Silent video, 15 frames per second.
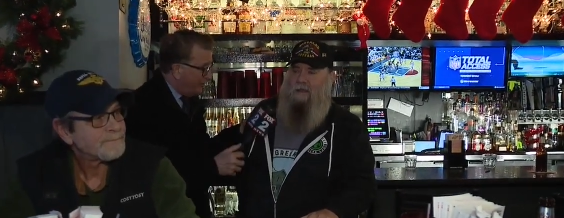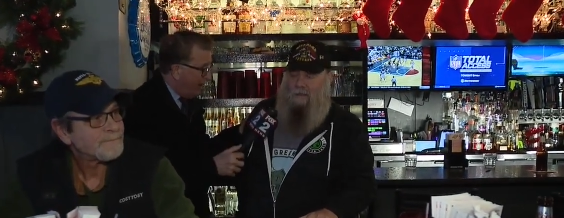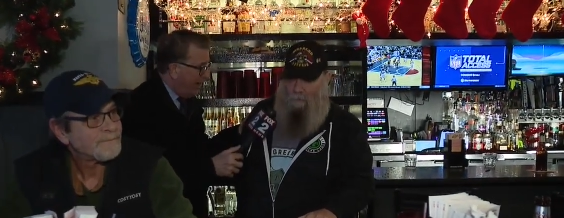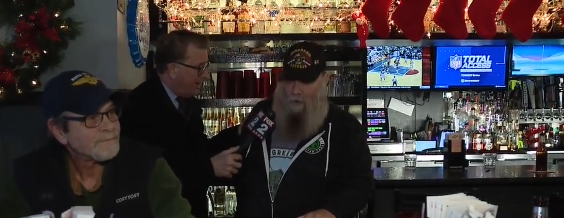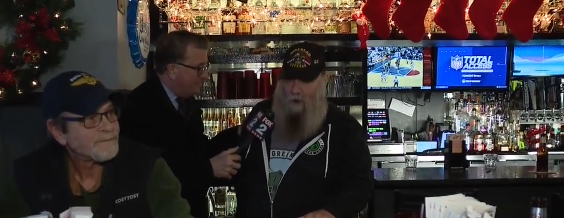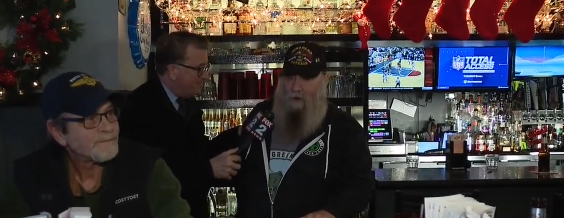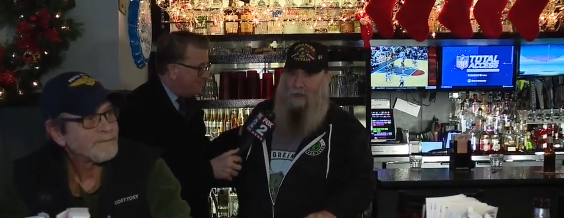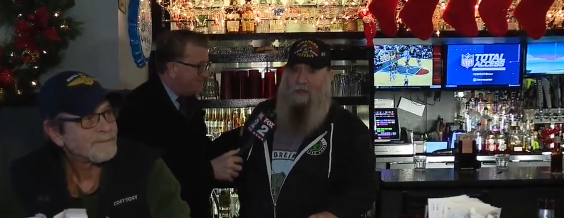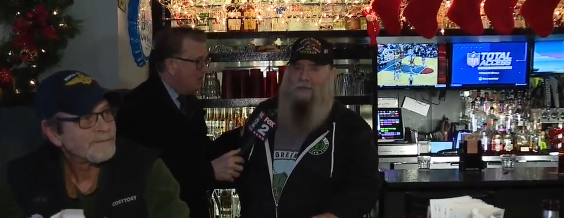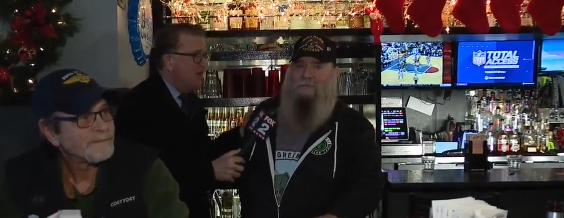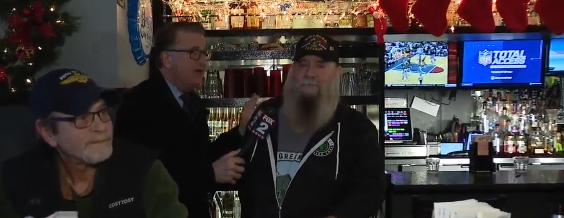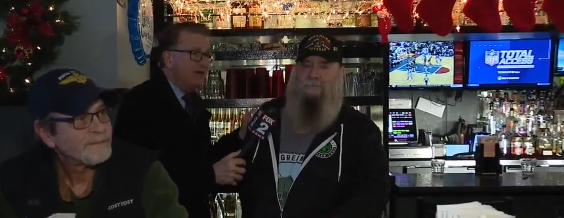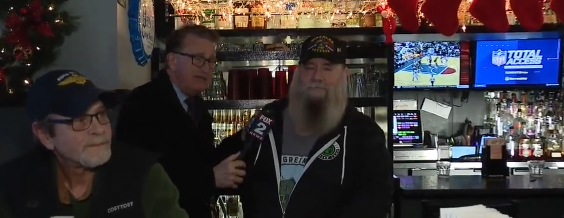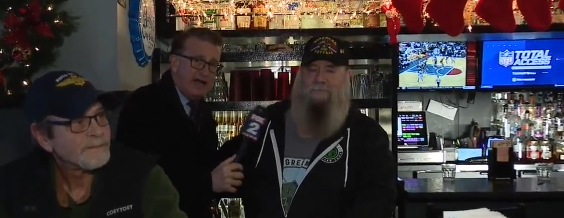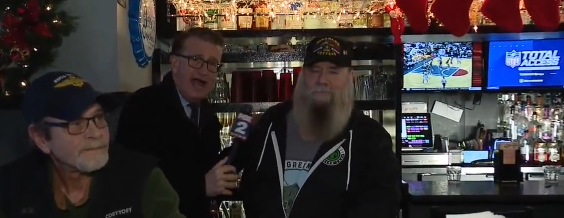Speaker 1: right? Walled Lake.
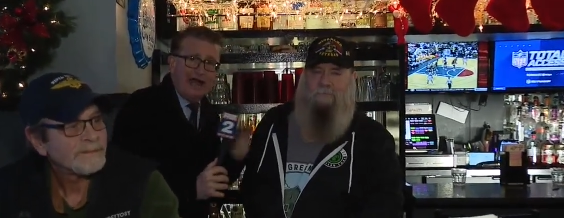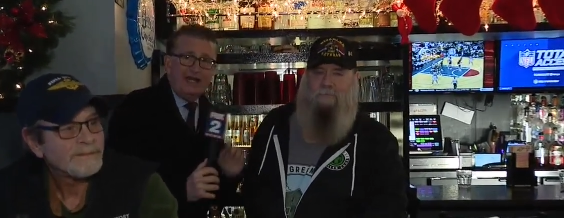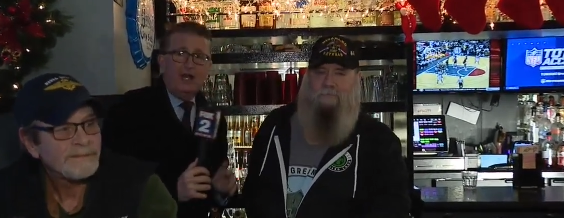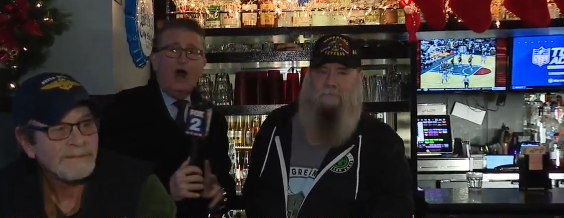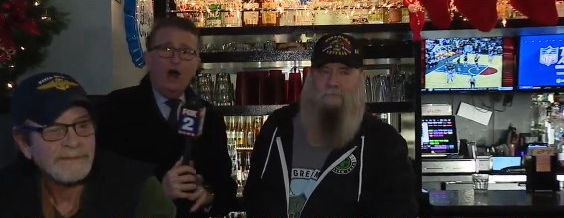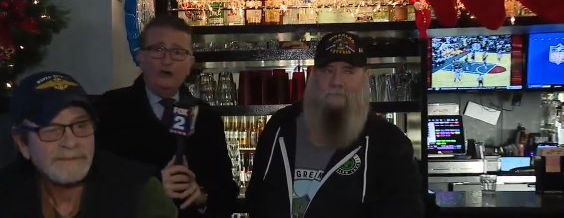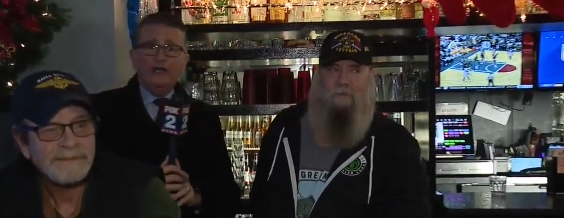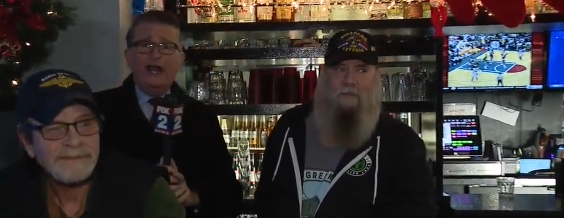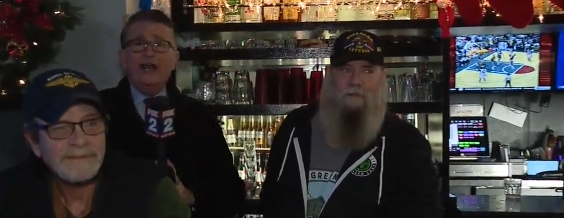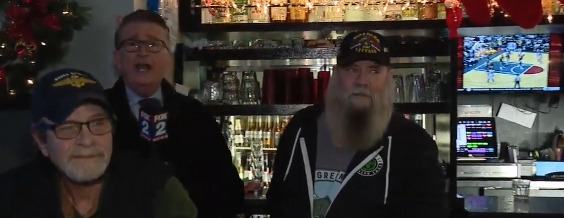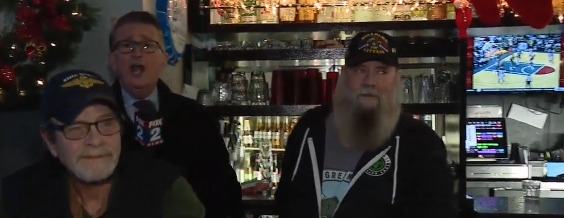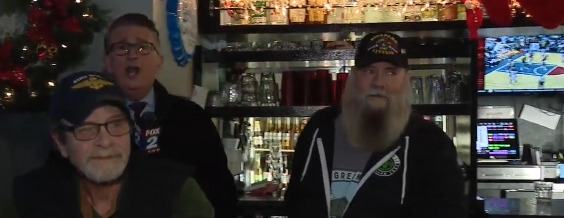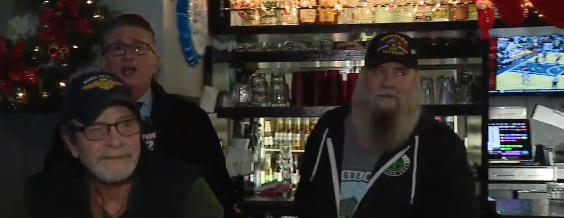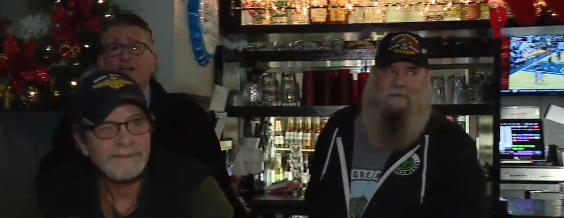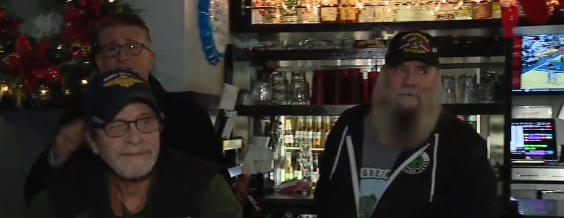Got it. Okay.
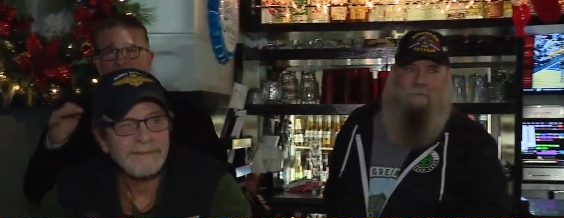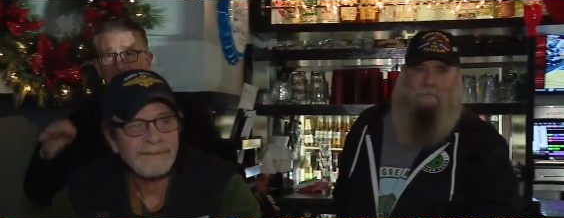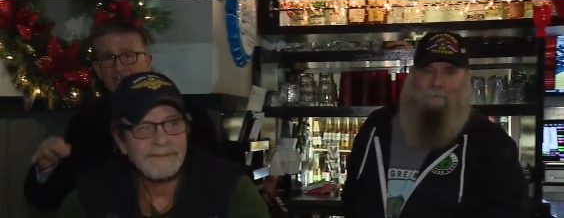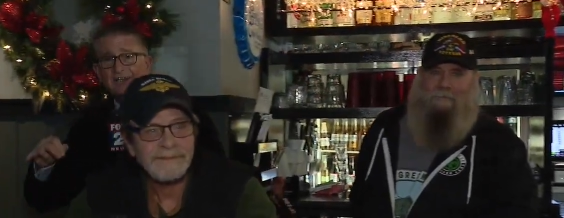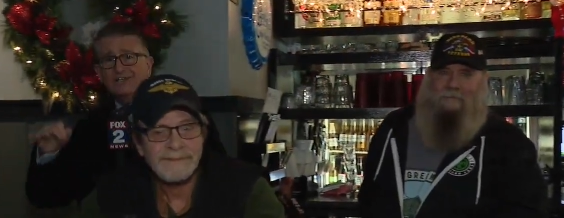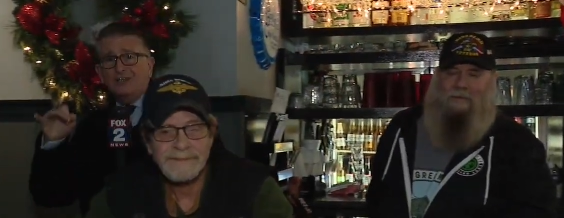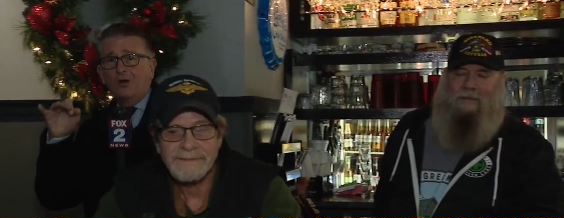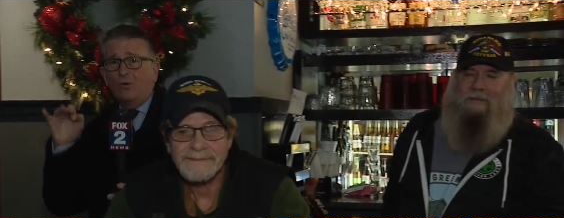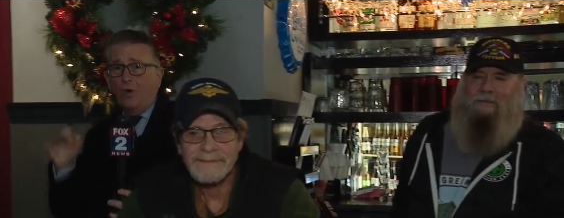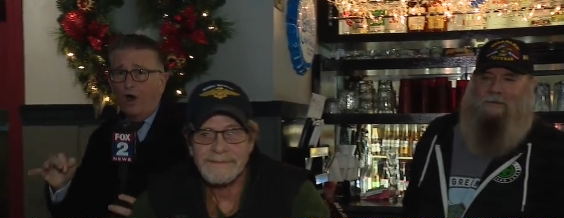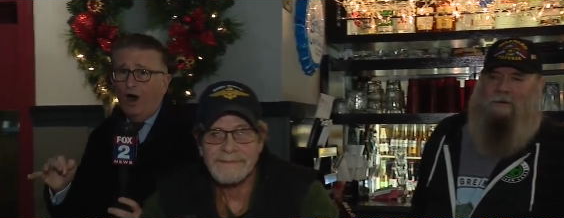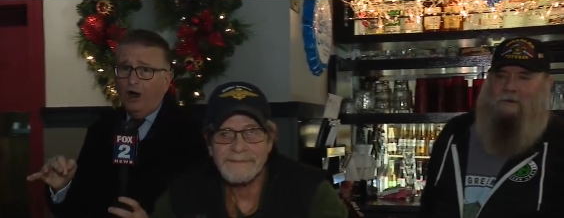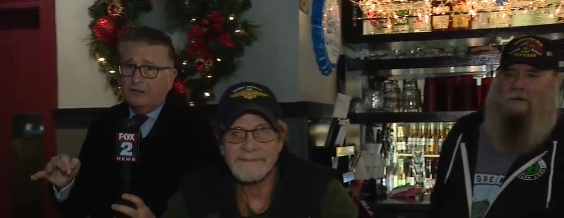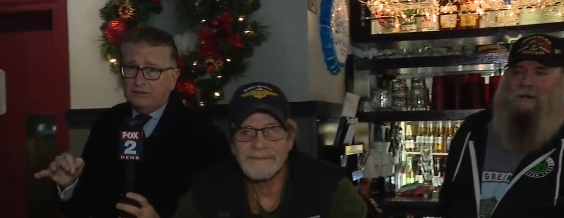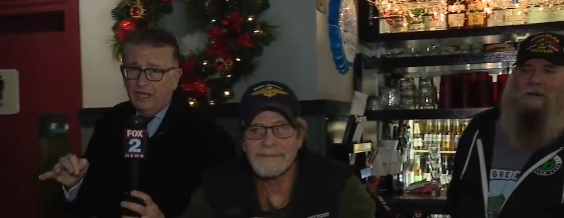Casey's at Walled